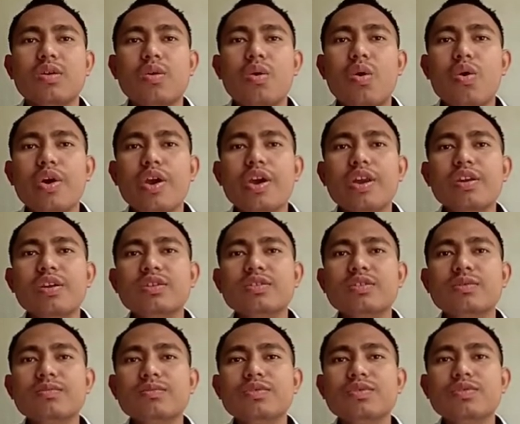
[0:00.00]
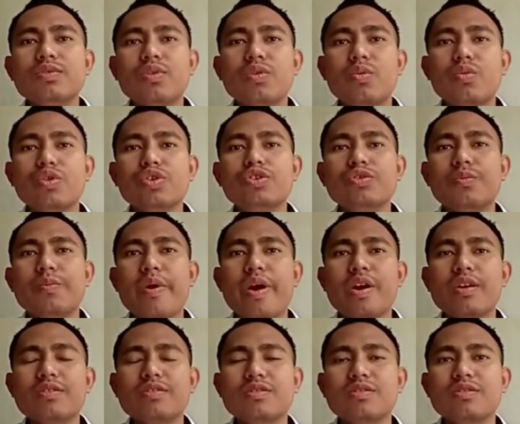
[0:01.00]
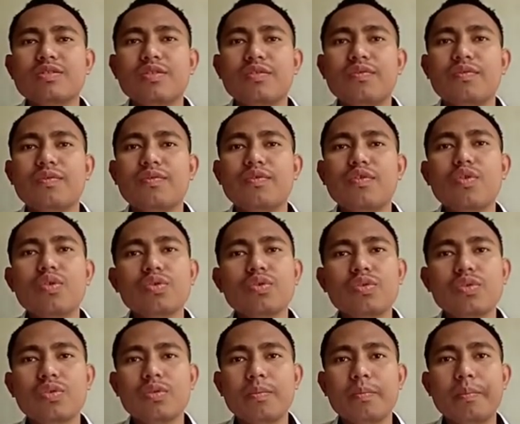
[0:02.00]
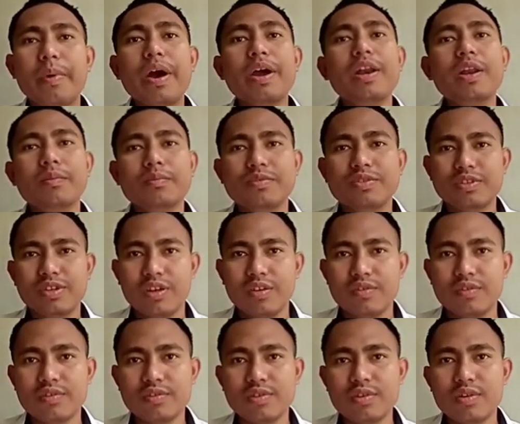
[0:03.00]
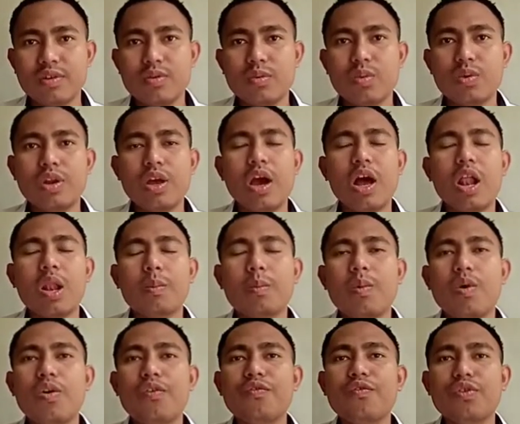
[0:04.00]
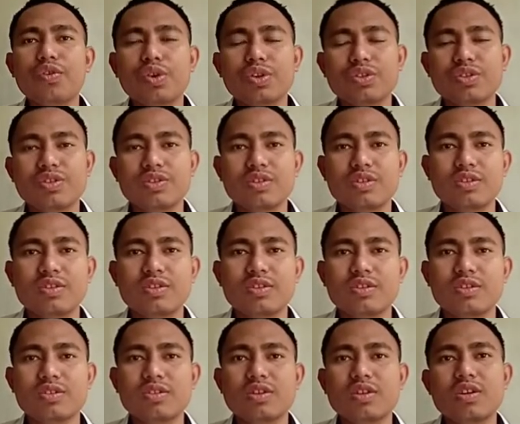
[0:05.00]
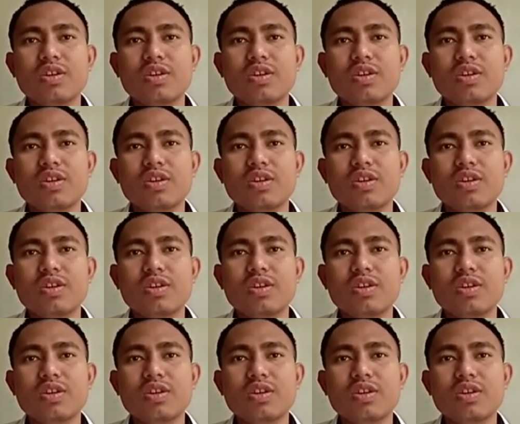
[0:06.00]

organisms which makes the food by themselves with the help of photosynthesis.